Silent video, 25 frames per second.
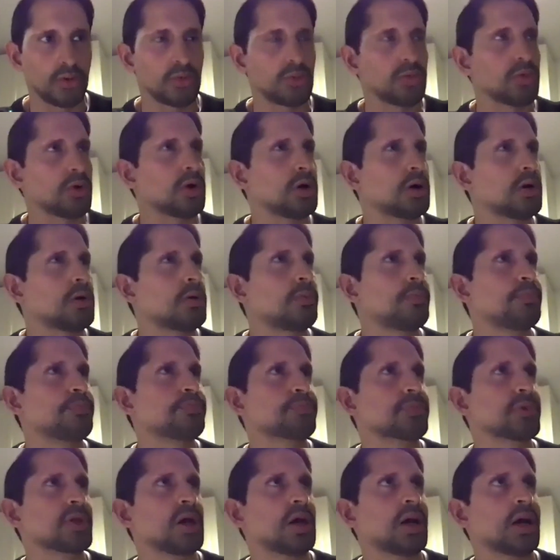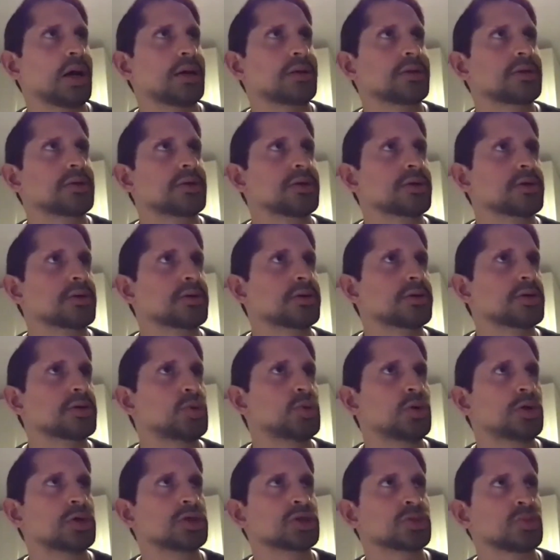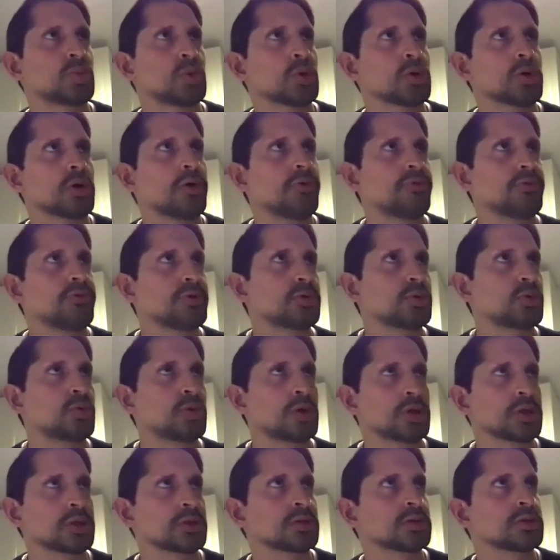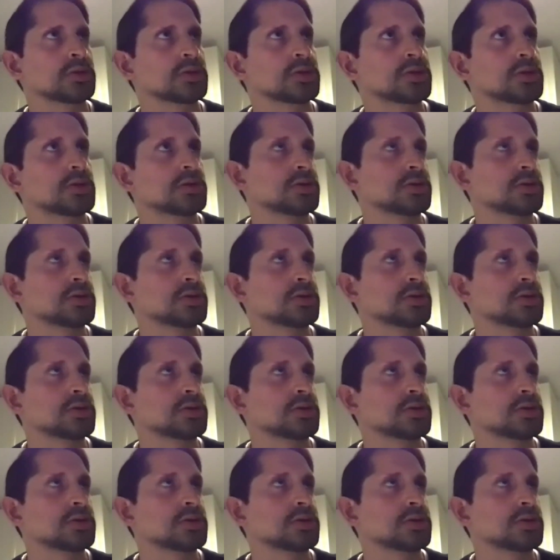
Well, I think he was more of a one